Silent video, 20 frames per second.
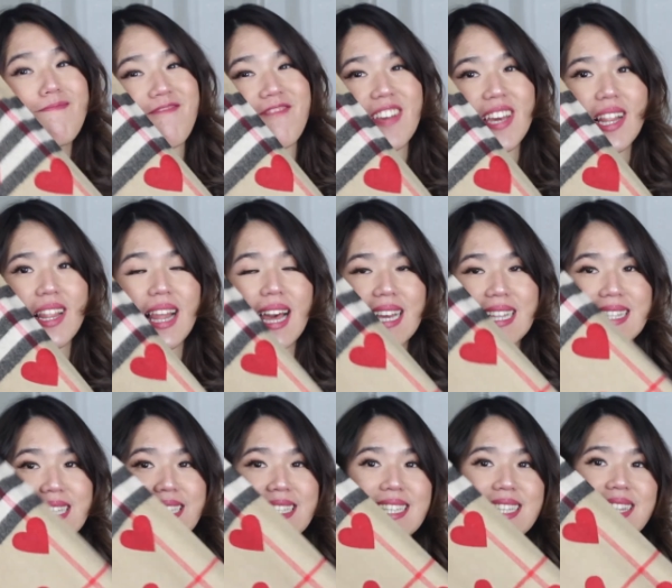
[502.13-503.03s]
feel like
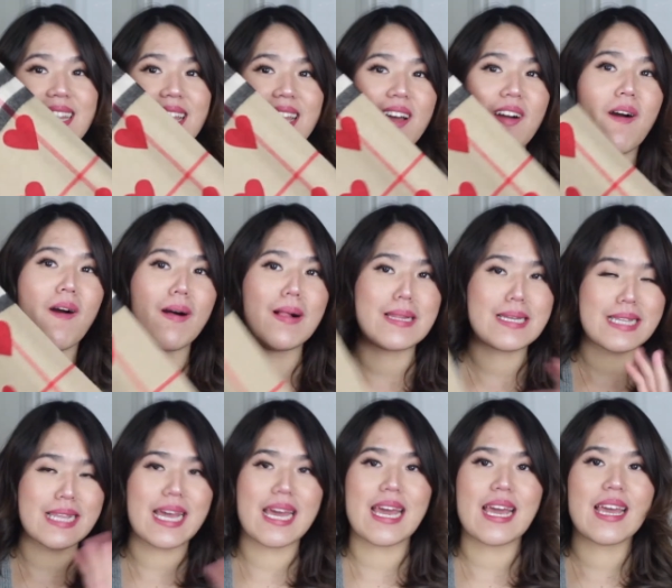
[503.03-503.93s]
this is like a
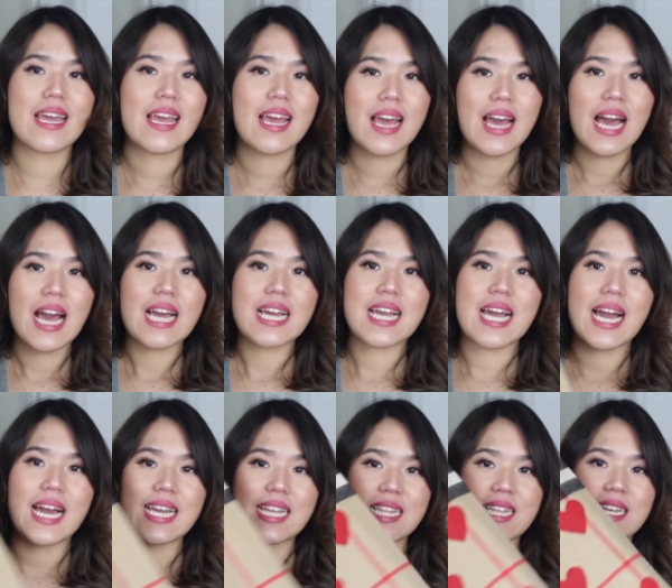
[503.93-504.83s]
holiday
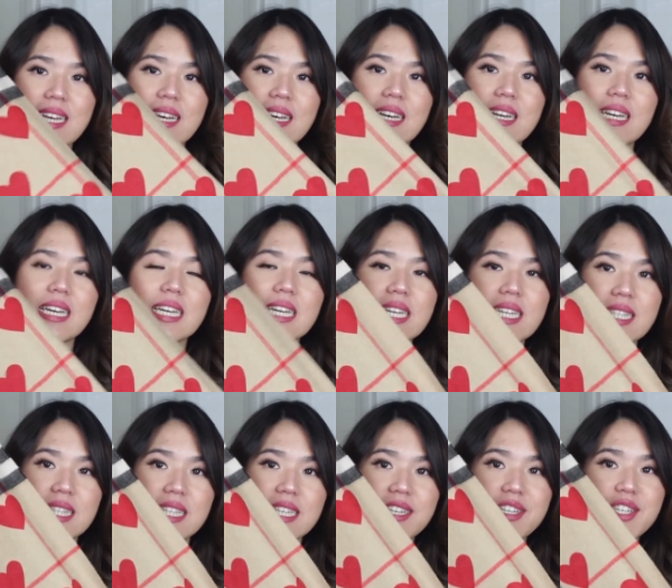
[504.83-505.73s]
kind of
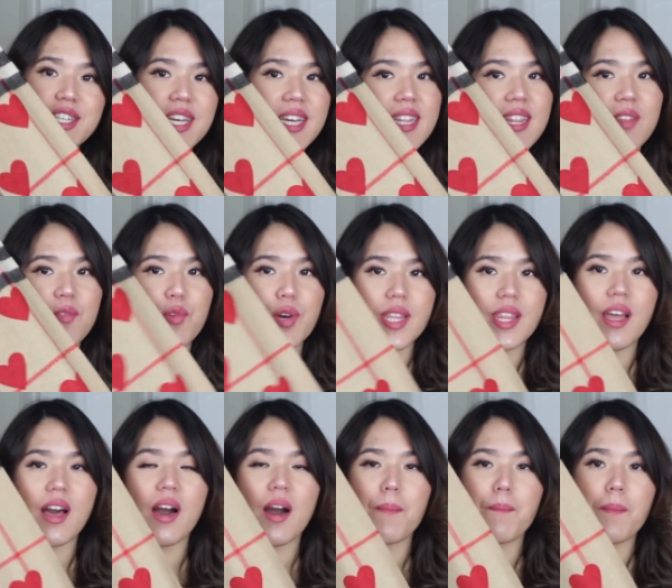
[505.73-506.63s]
edition with
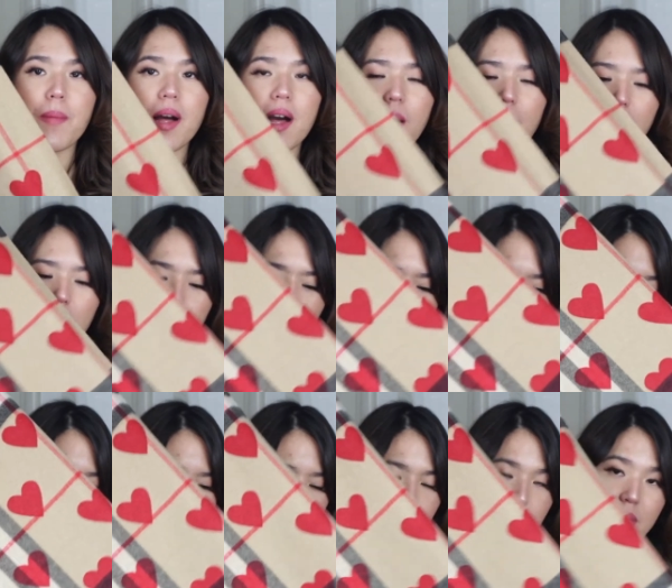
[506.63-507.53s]
a, a
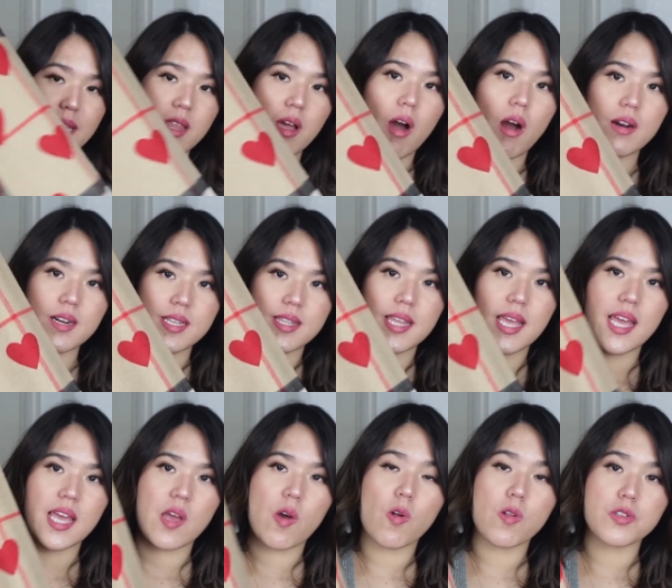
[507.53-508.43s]
red heart.
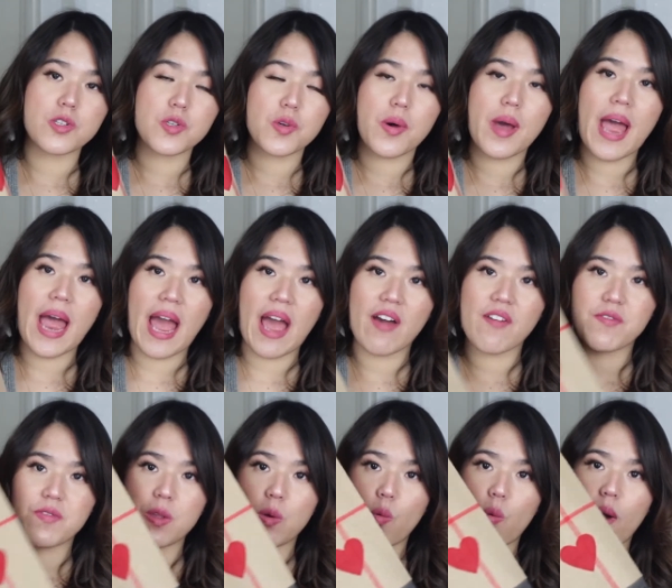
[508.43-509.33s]
They also
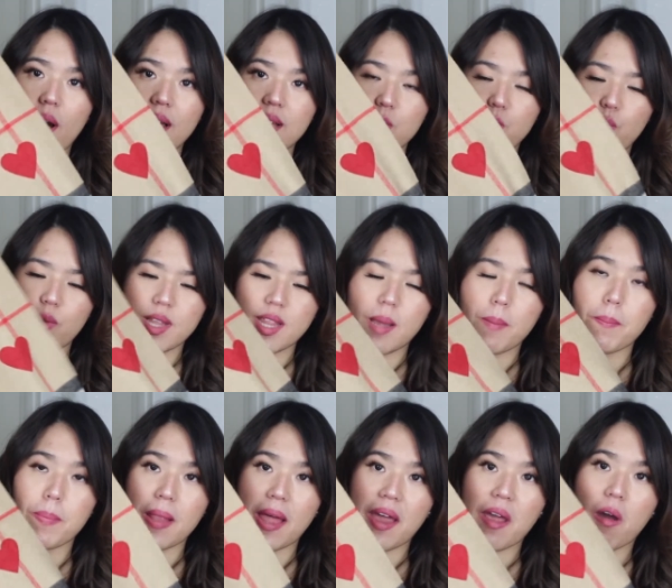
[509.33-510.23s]
have the one with a
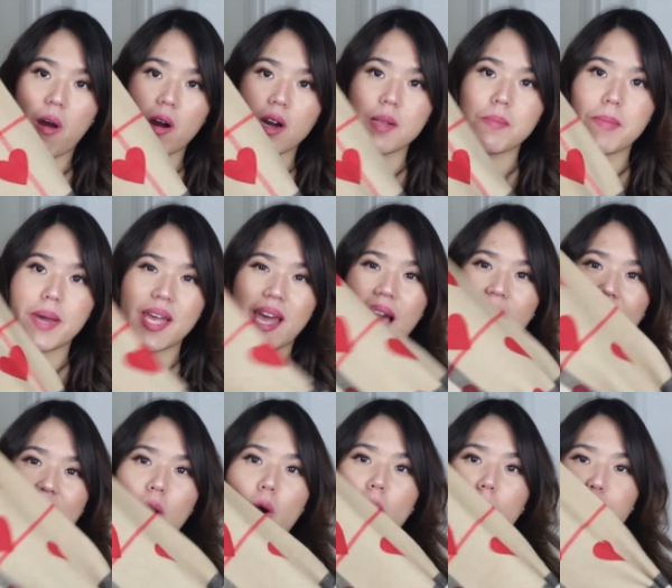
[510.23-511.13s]
black heart, but
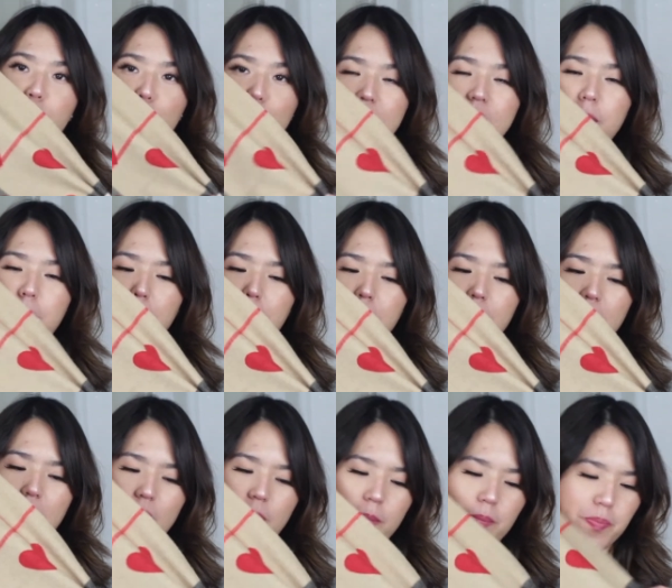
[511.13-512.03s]
I opt with a
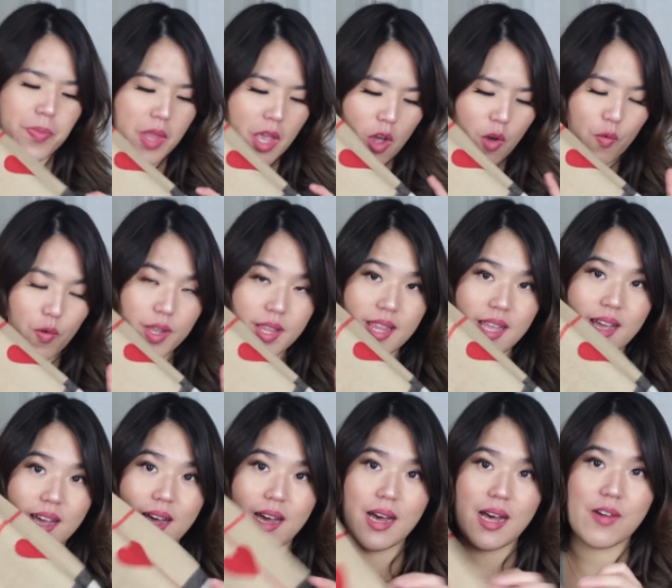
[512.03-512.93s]
um, with
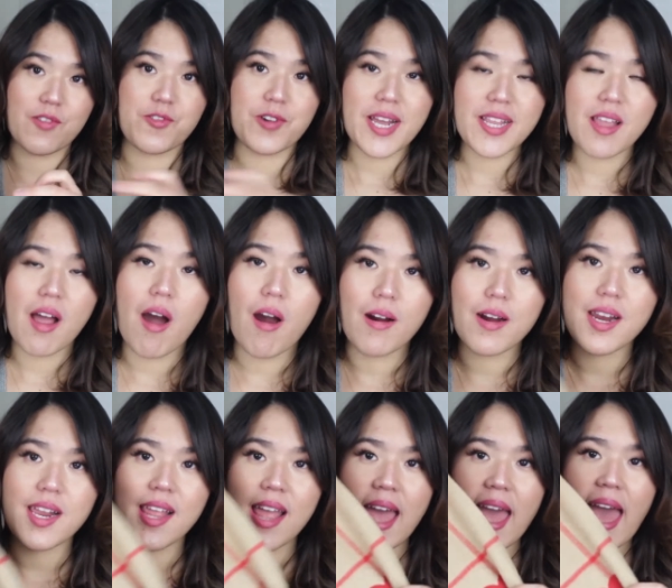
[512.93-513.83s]
a red heart,